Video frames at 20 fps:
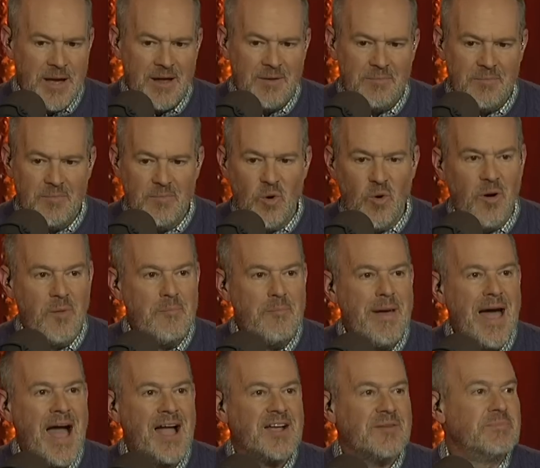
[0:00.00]
man. More
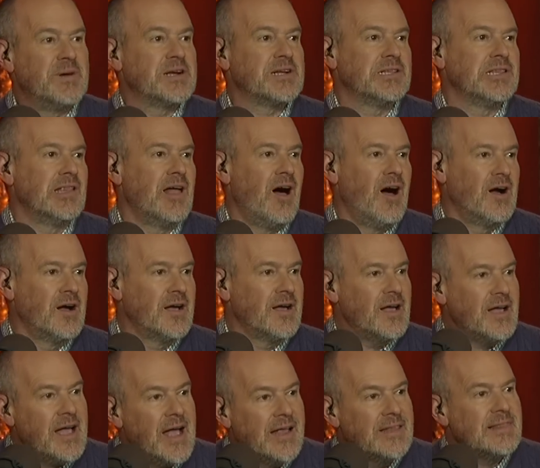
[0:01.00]
Mac
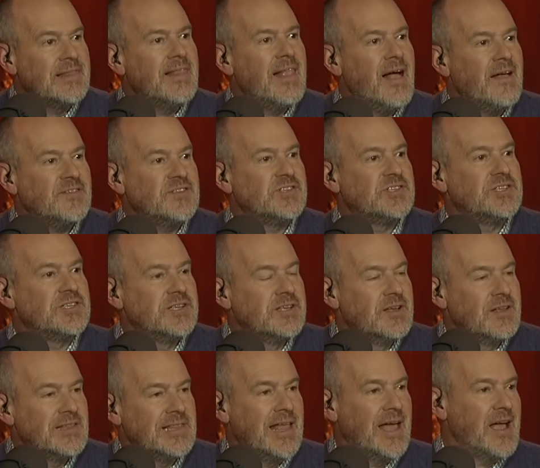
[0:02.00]
McClung and less
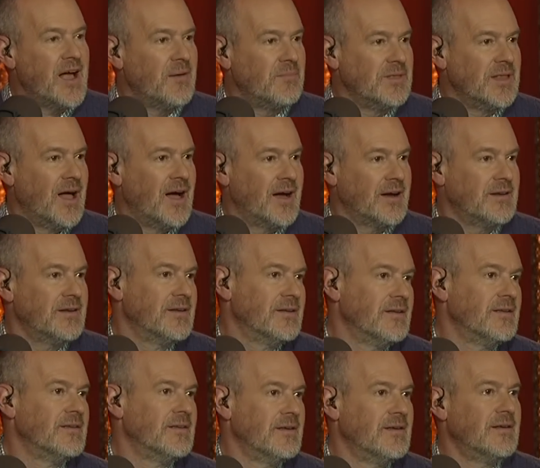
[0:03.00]
layup line.
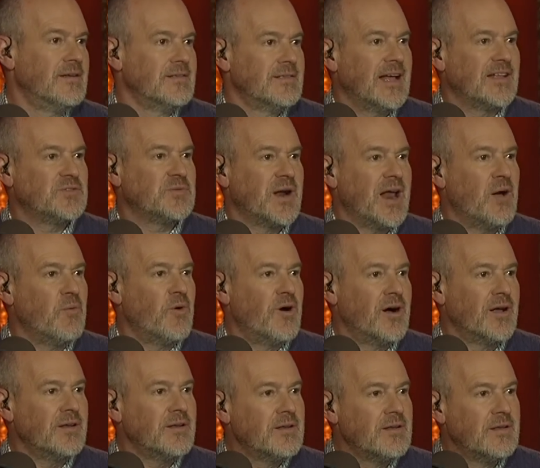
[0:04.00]
That's what I
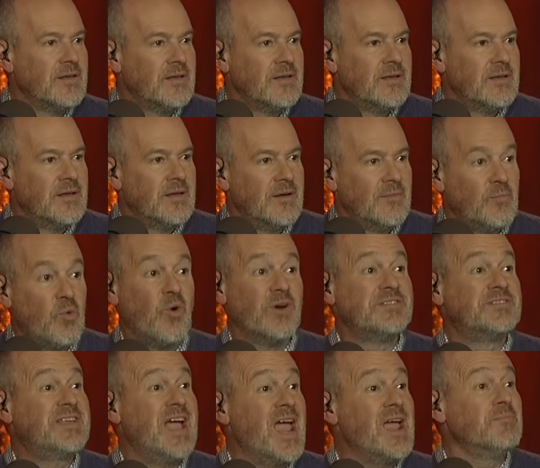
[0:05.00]
want. More
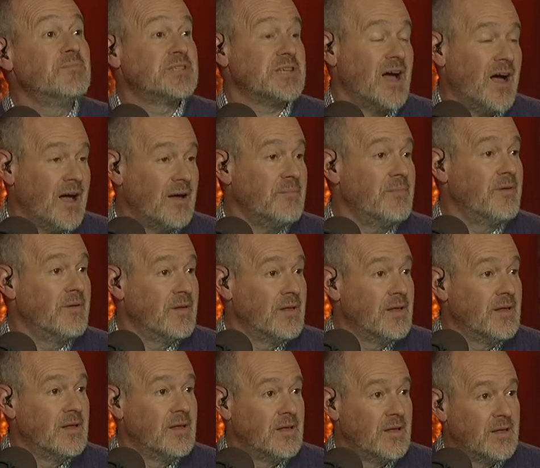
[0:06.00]
Dame time.
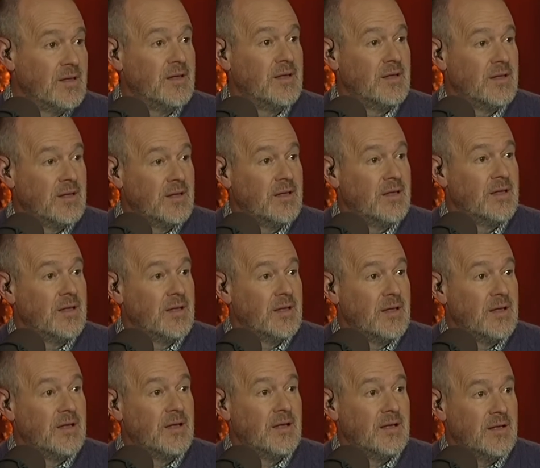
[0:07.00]

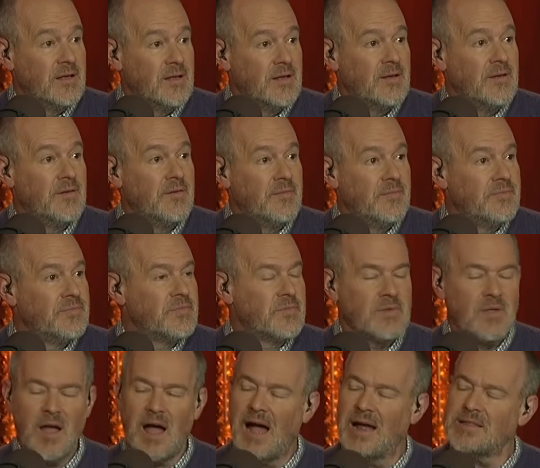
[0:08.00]
Pulling up from 50
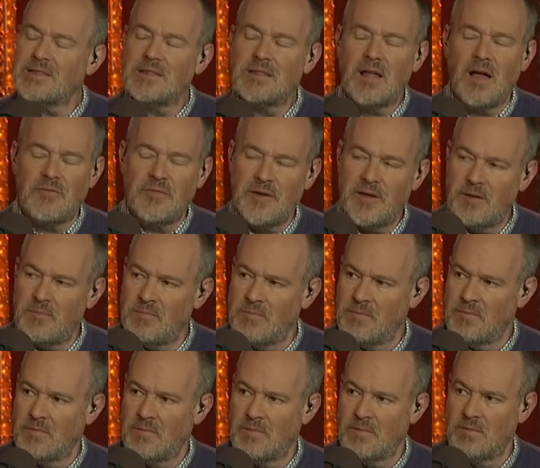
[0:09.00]
feet. I love him